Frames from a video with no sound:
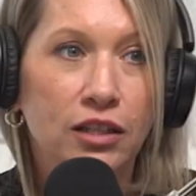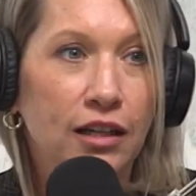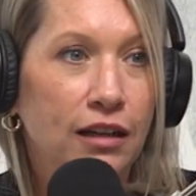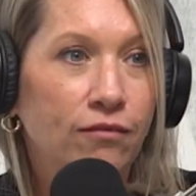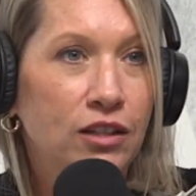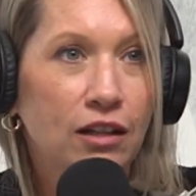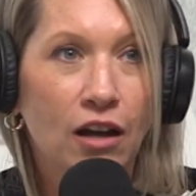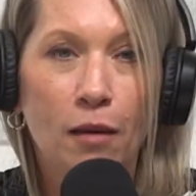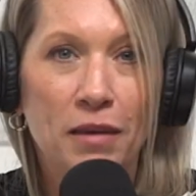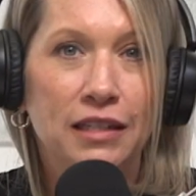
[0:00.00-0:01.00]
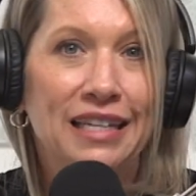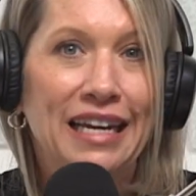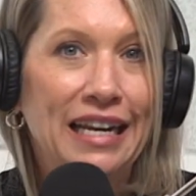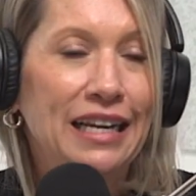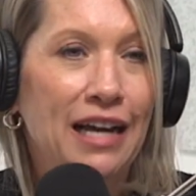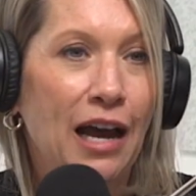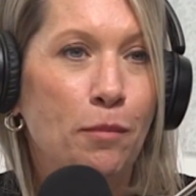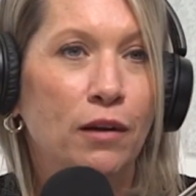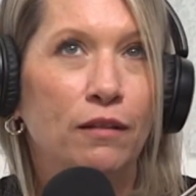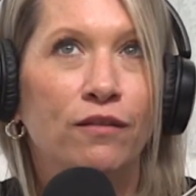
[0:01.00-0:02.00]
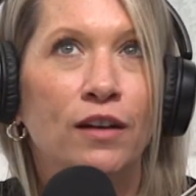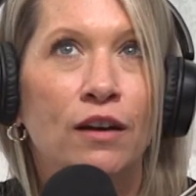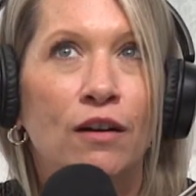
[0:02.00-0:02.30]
to come into any type of